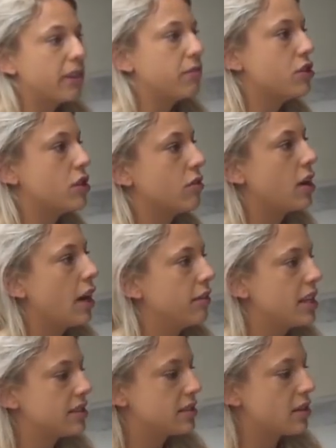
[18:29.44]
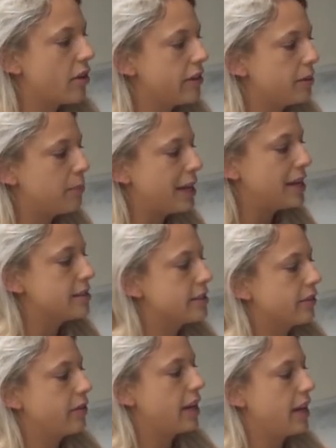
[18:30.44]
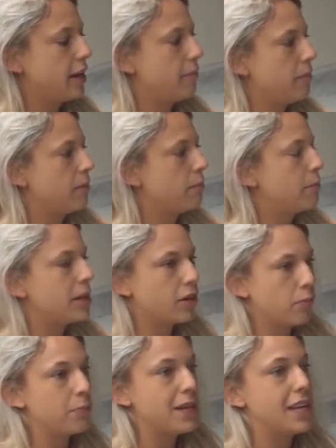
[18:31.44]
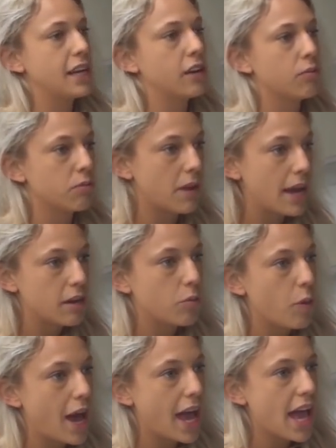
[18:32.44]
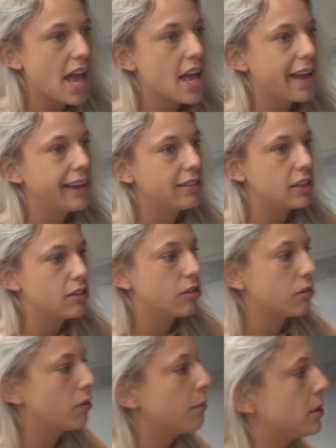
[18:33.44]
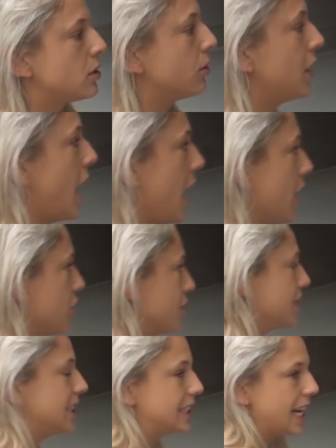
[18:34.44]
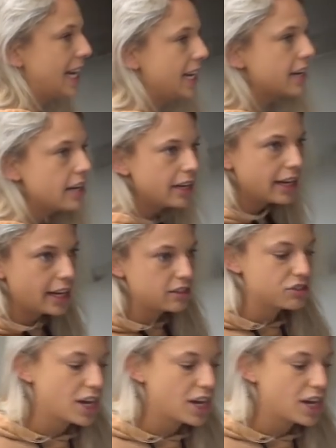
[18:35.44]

but if you don't have that solid base of him being obedient right away and then you throw him into an anxious state and